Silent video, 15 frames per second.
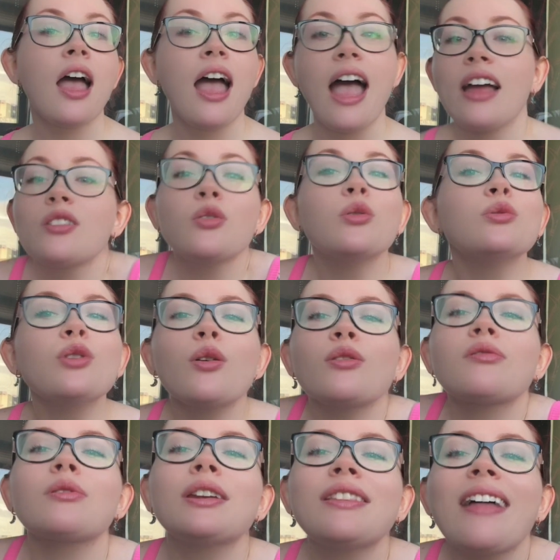And who knows
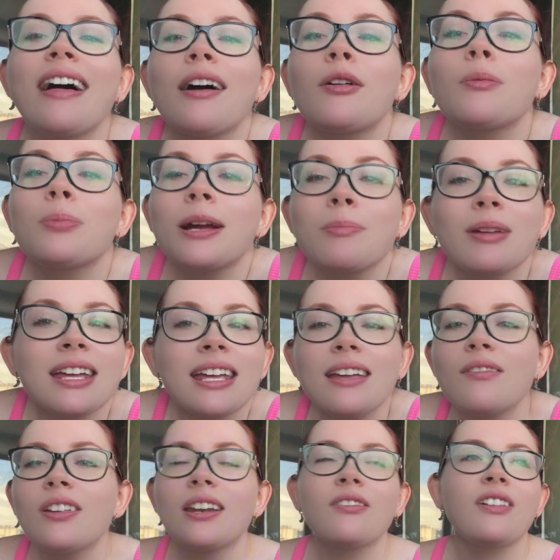what that will bring me,
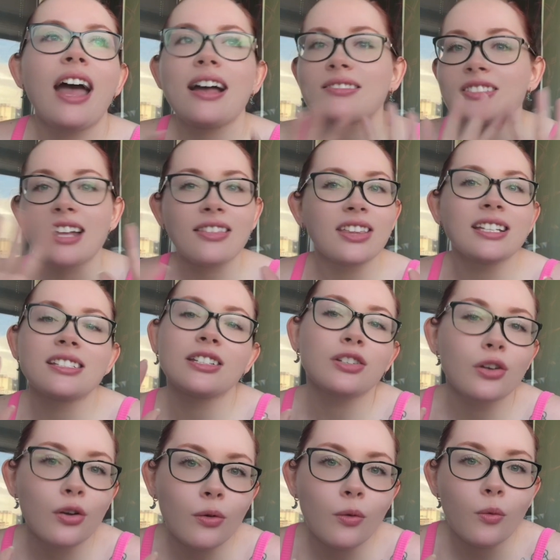even if it has nothing to
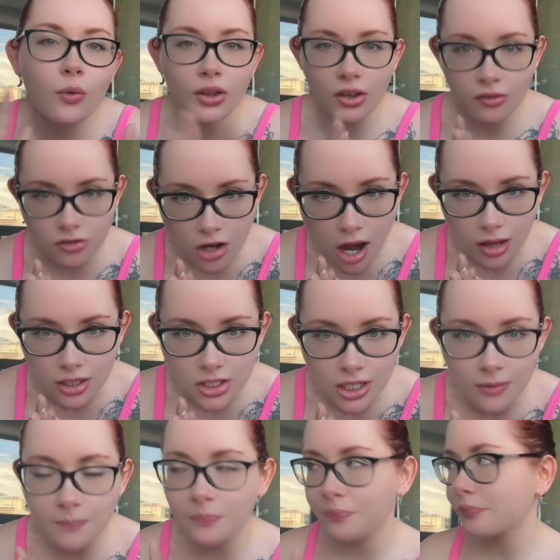do with astrology.